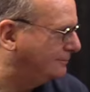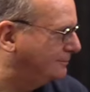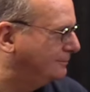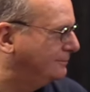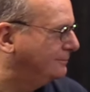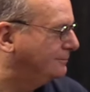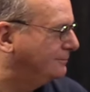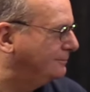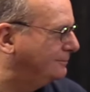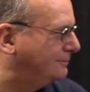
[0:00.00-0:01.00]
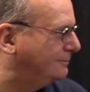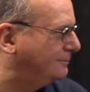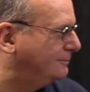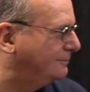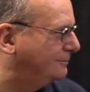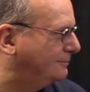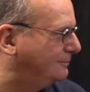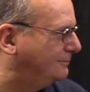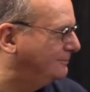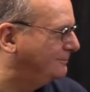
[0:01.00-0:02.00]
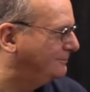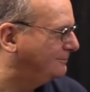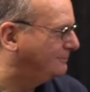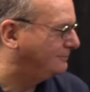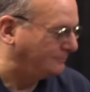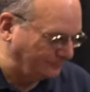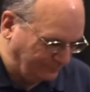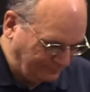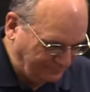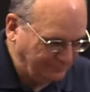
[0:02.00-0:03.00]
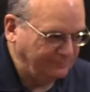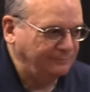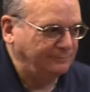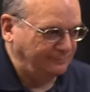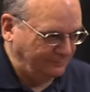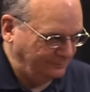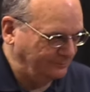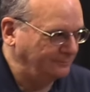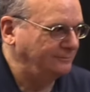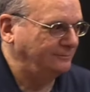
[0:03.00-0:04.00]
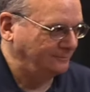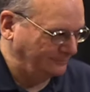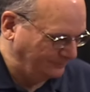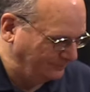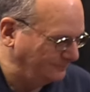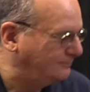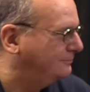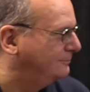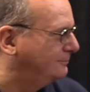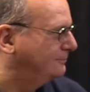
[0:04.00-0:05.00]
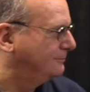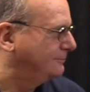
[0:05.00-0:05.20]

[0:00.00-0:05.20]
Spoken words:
The person shown says nothing.